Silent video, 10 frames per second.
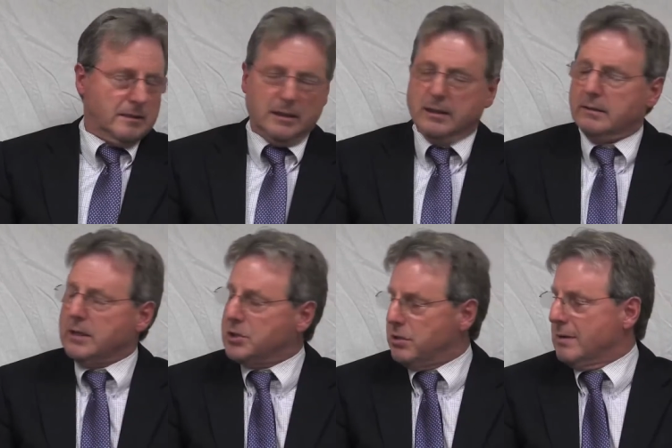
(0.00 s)

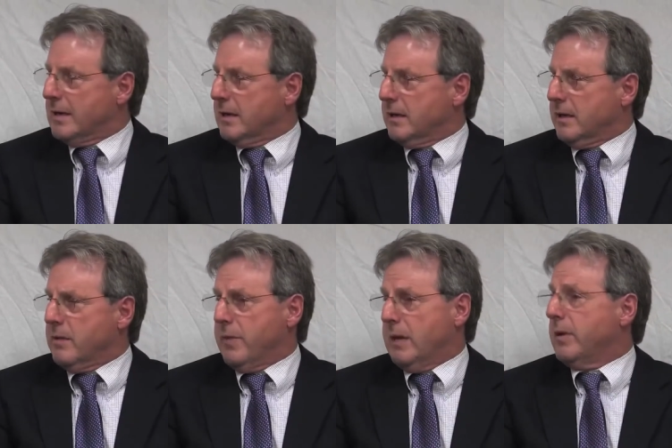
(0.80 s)
issue, and
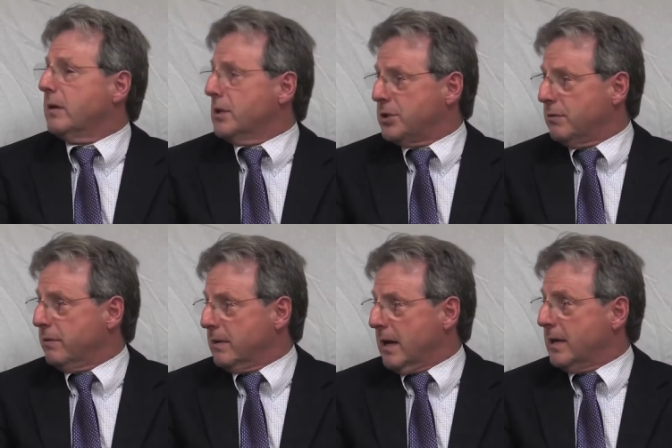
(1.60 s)
it may be an
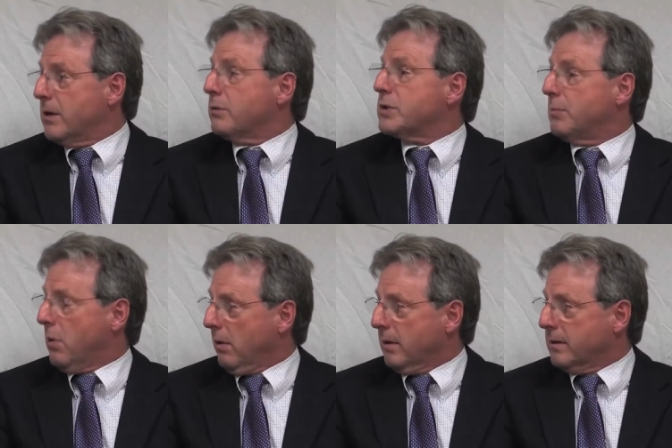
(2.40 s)
issue that I don't
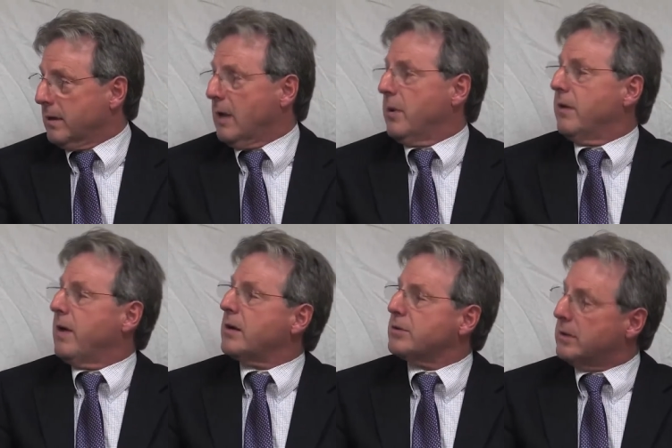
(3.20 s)
support, that I may
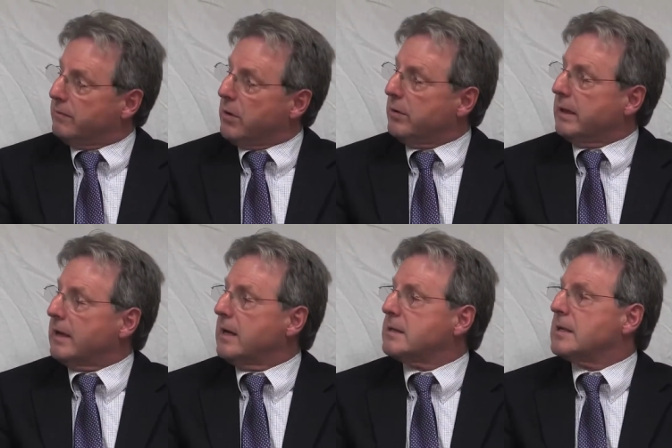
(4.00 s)
have actually voted
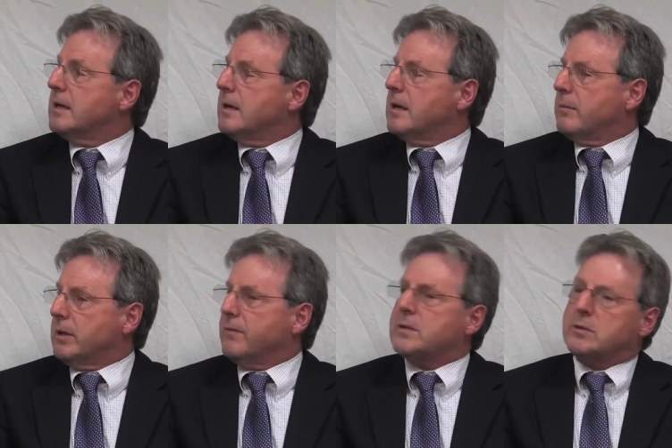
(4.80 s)
against.
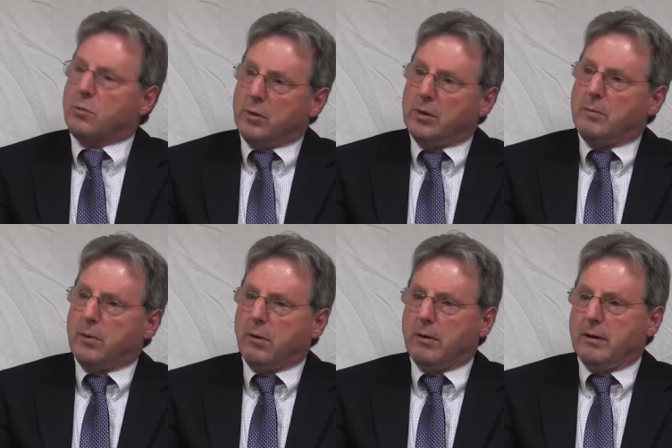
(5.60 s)
But if it's the will
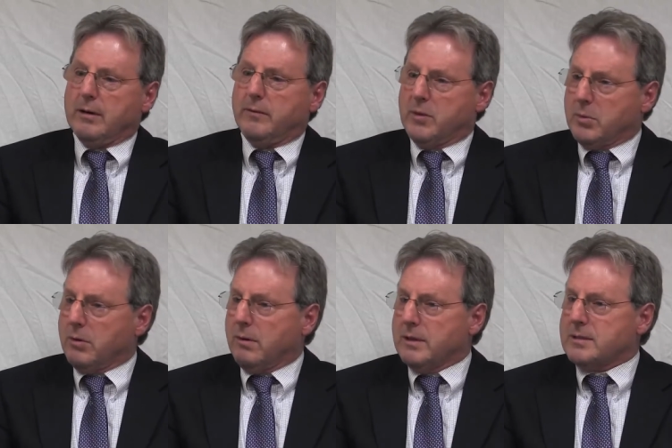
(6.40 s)
of the
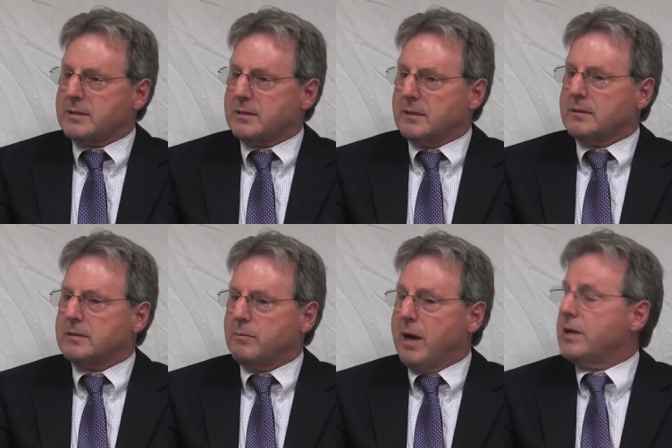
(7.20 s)
board,
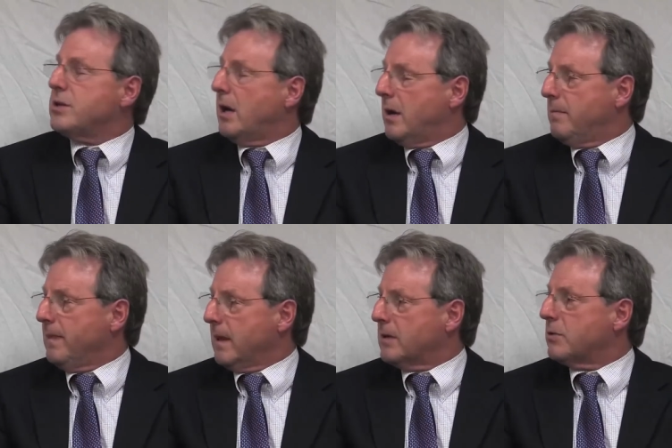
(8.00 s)
it's my job
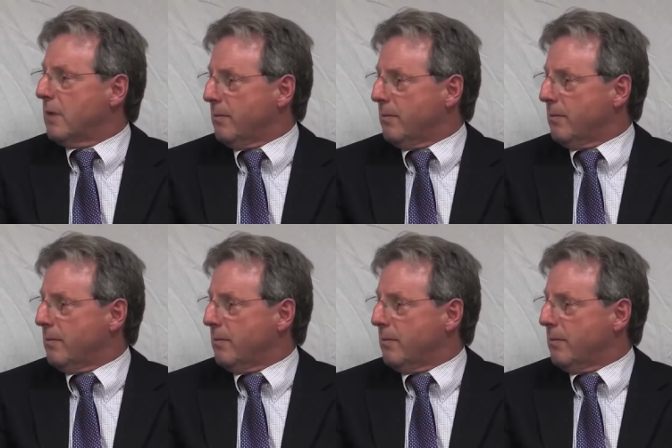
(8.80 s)
to